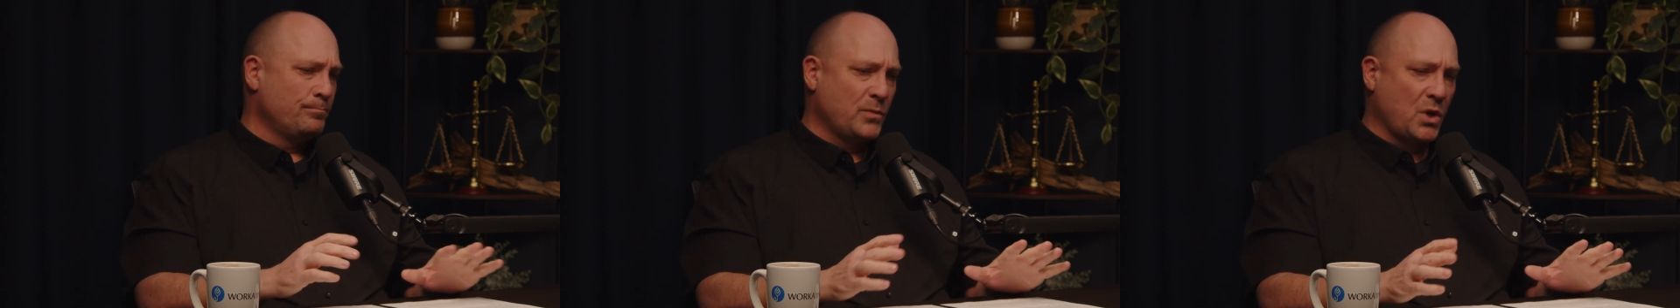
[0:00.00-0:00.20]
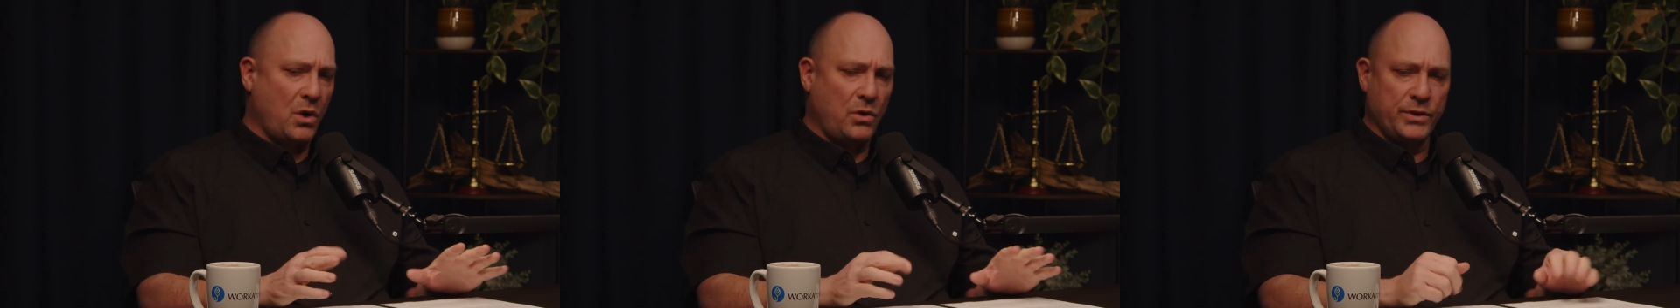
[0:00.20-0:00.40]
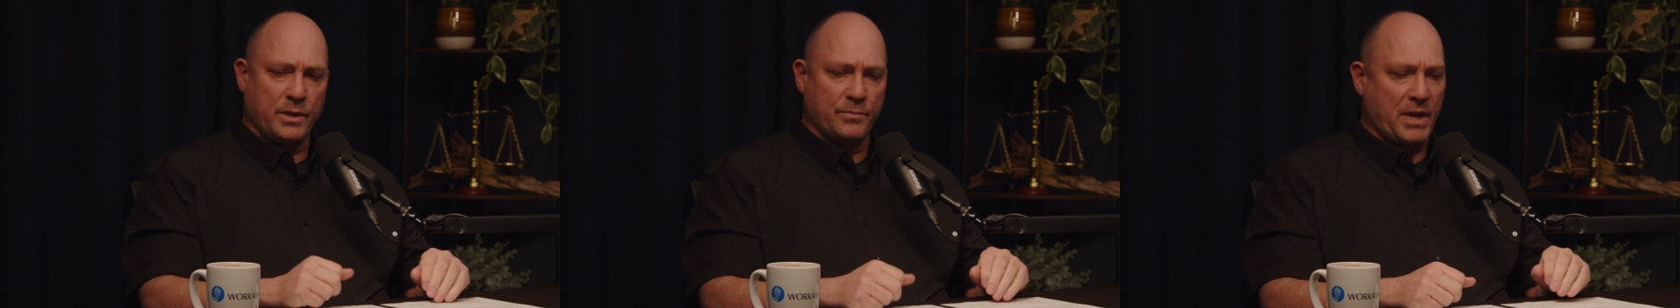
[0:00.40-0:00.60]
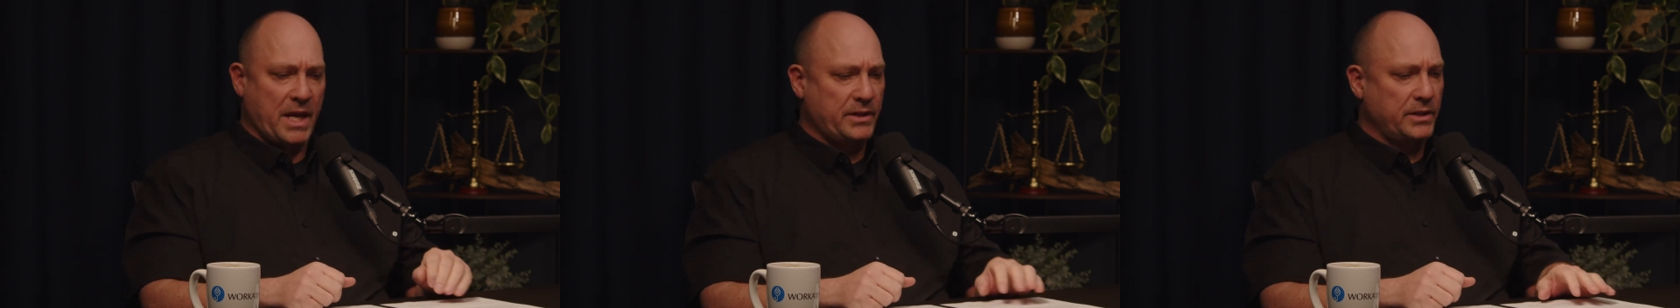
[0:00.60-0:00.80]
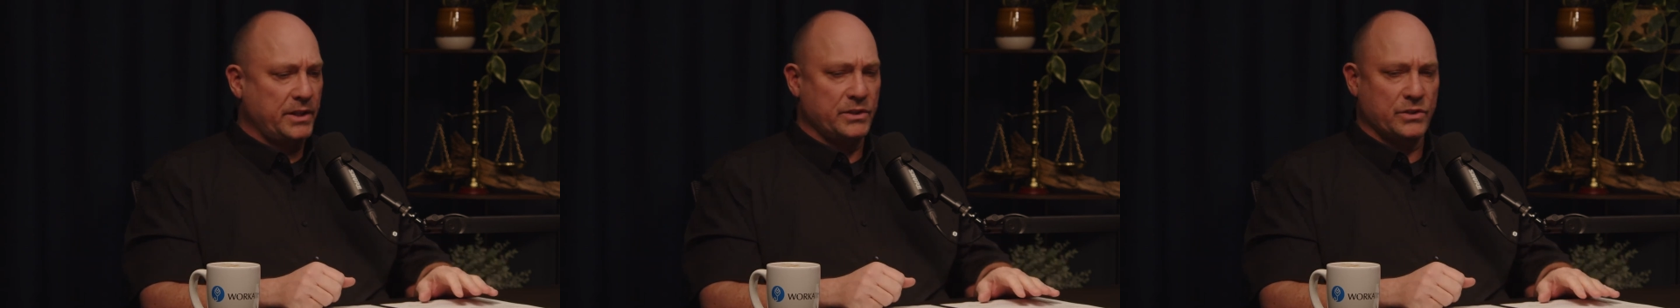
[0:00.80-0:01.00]
all the
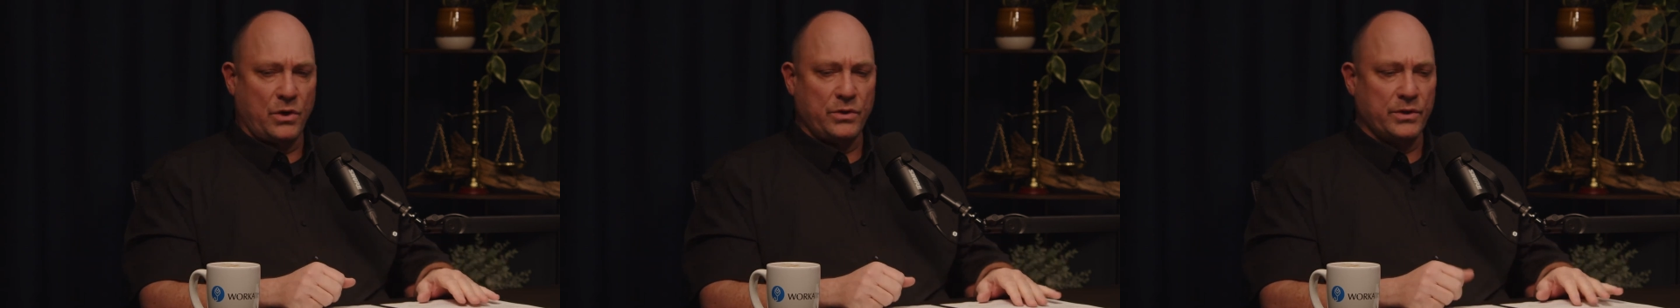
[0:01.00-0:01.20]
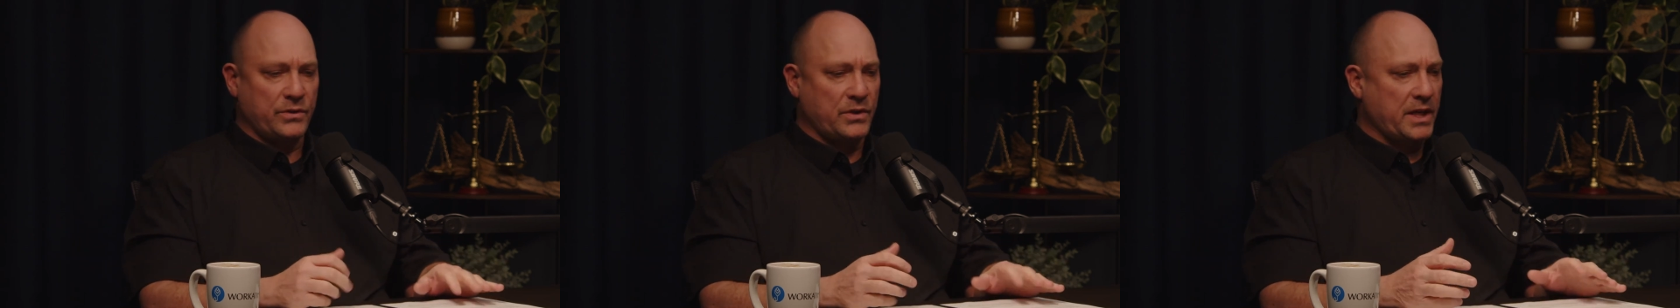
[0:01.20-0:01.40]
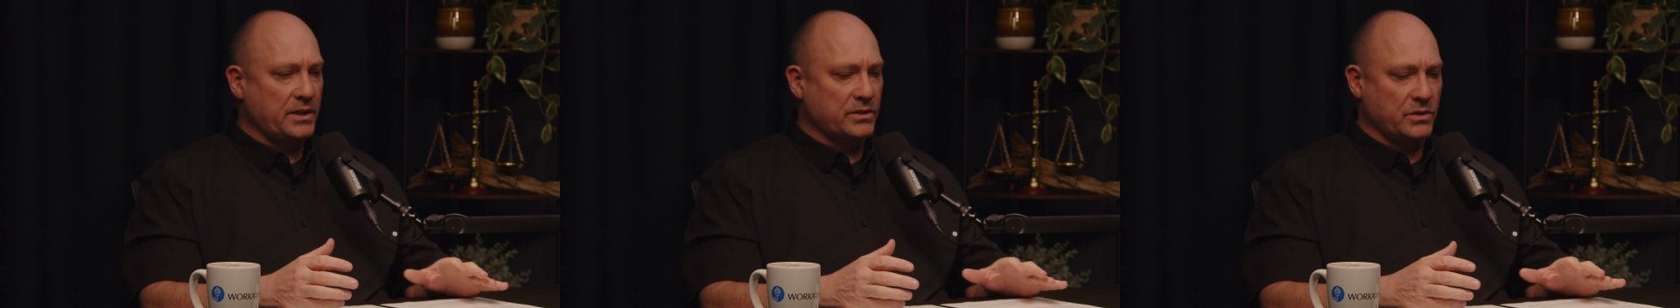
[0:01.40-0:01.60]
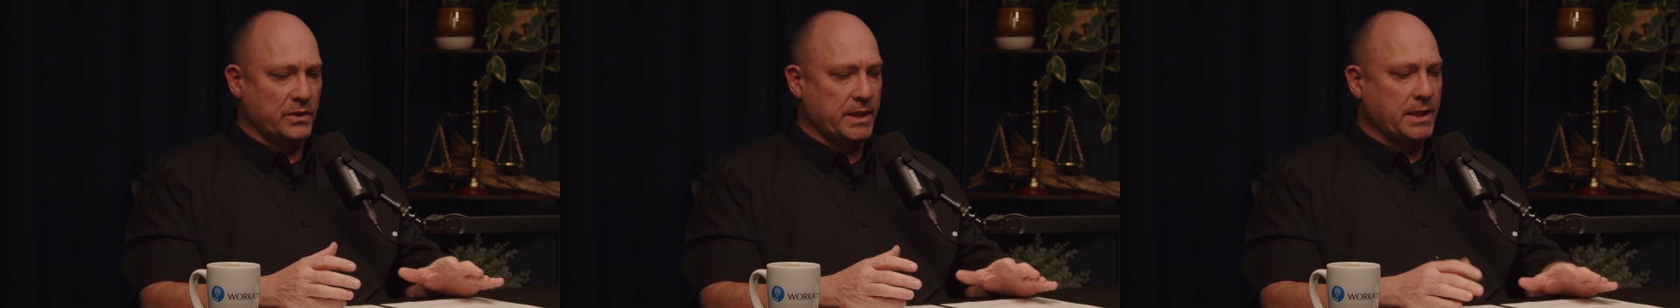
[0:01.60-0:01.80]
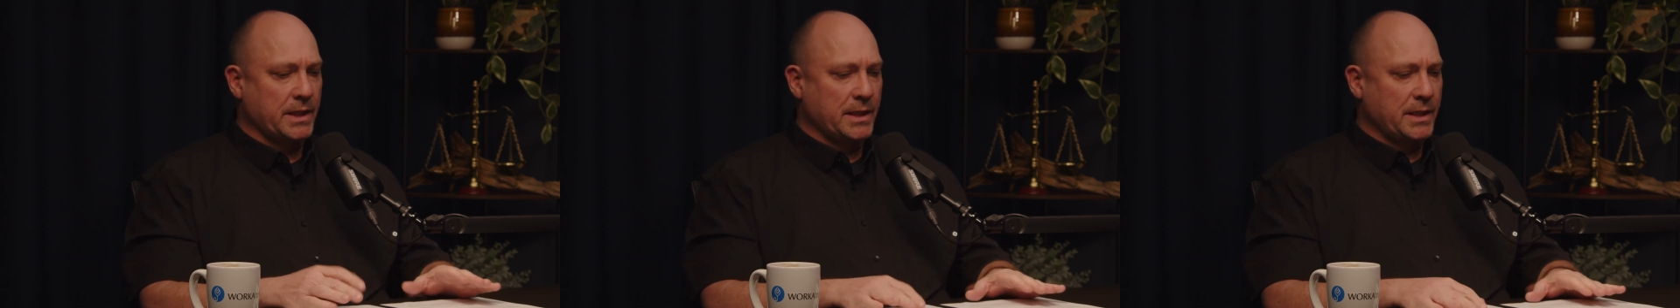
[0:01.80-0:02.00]
amenities, all the things,
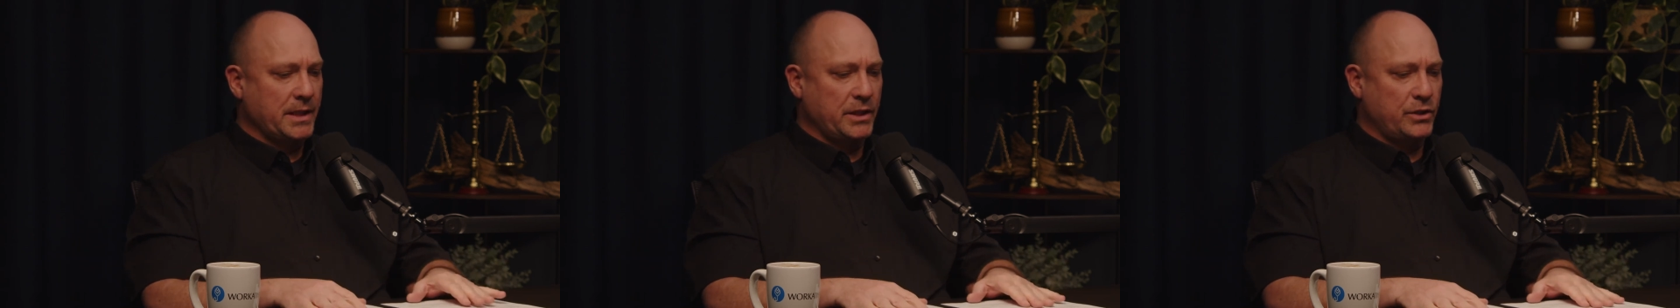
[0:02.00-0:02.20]
like it